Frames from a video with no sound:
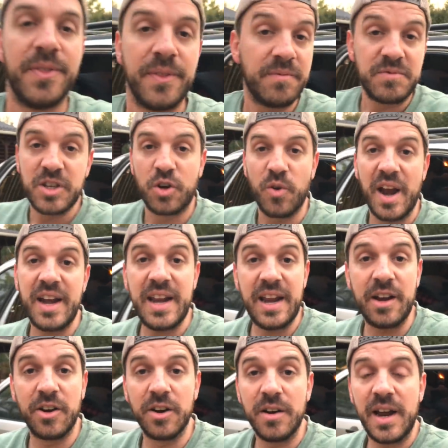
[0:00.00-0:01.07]
it's a great
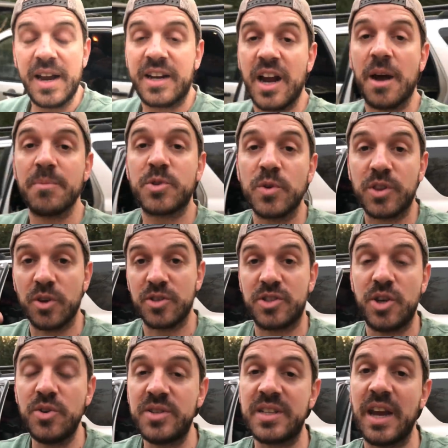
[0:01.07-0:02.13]
heater. It comes with those
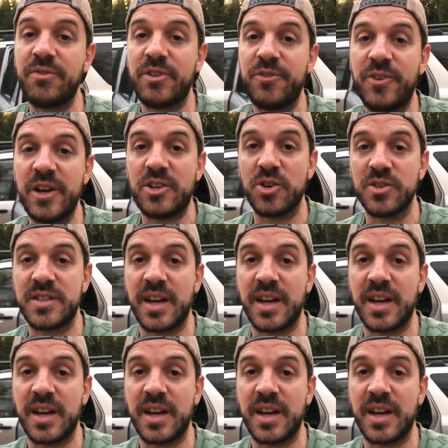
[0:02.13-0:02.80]
two safety features.